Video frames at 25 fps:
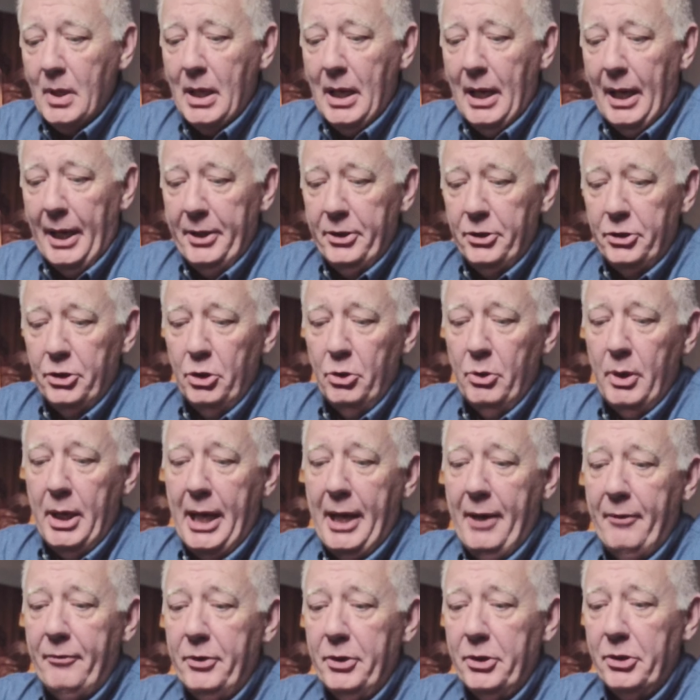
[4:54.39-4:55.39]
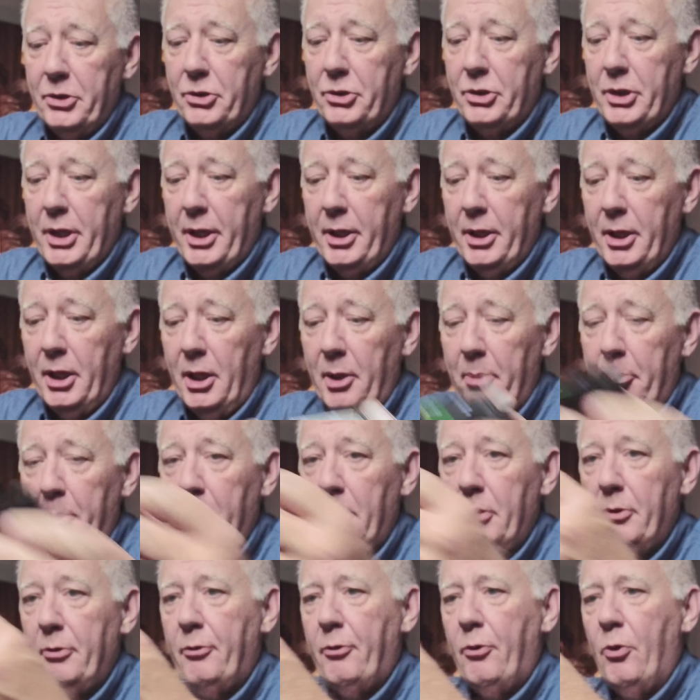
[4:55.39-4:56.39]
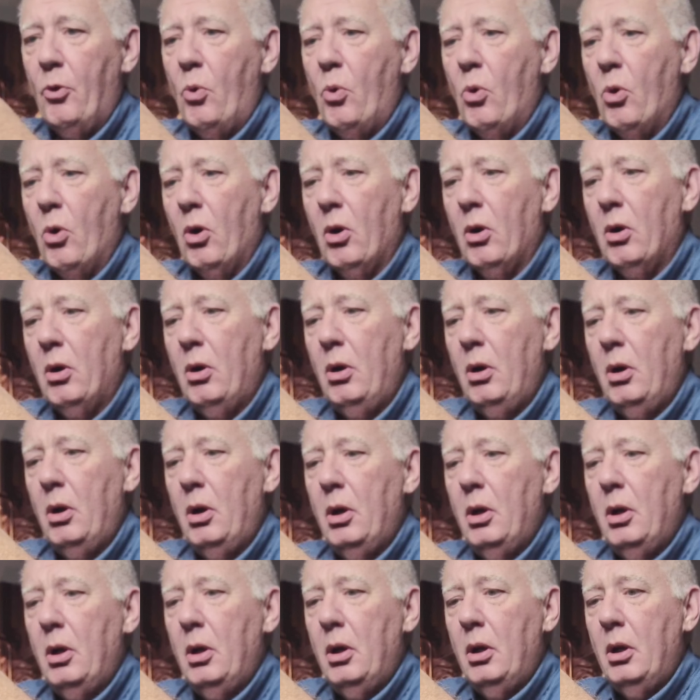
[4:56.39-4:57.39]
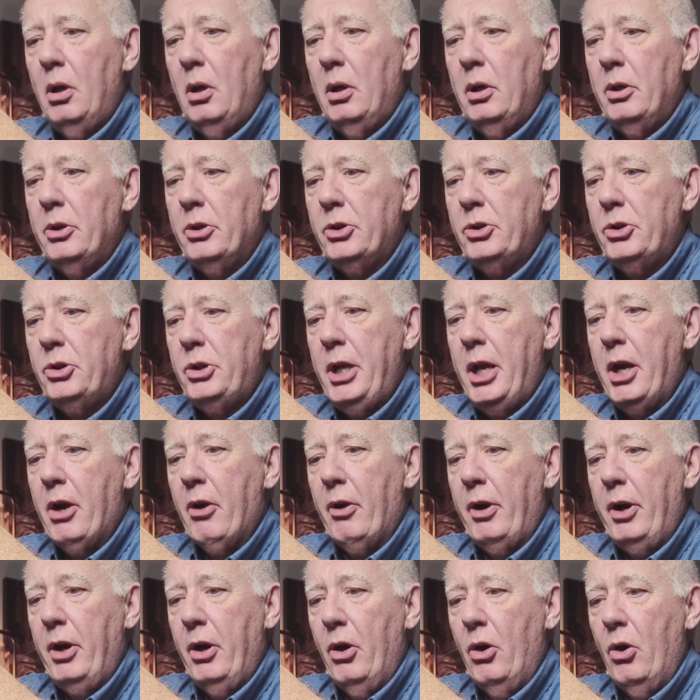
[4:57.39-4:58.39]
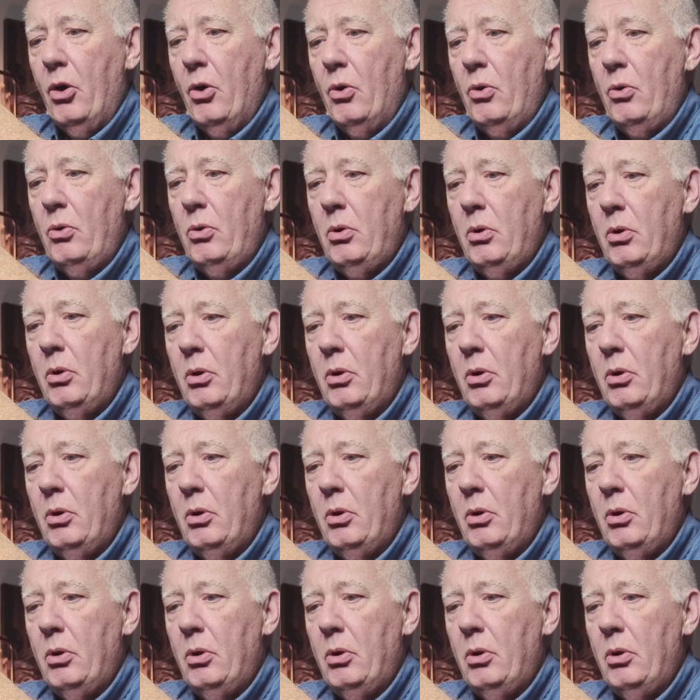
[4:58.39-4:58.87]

I do have this set up for stereo,